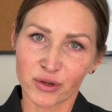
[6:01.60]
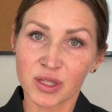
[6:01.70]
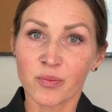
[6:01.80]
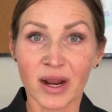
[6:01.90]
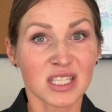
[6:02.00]

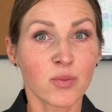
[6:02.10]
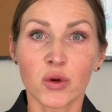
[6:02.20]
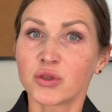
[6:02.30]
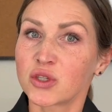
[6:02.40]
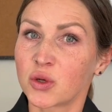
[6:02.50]
the price
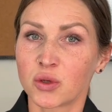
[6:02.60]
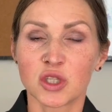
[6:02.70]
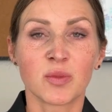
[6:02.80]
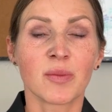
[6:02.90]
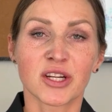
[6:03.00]
point is going
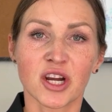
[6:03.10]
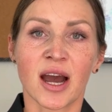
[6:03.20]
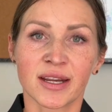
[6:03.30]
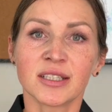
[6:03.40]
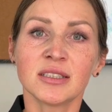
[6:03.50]
to be much
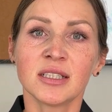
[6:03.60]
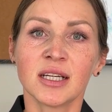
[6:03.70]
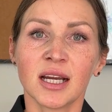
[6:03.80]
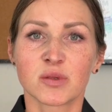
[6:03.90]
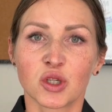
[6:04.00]
higher,
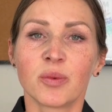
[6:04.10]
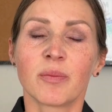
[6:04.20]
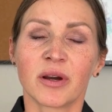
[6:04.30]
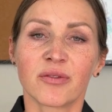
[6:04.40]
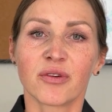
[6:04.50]
so
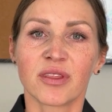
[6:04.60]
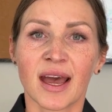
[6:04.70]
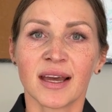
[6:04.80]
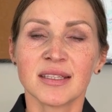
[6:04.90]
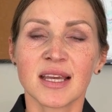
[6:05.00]
prepare for
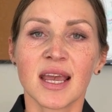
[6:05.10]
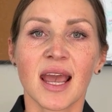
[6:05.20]
that.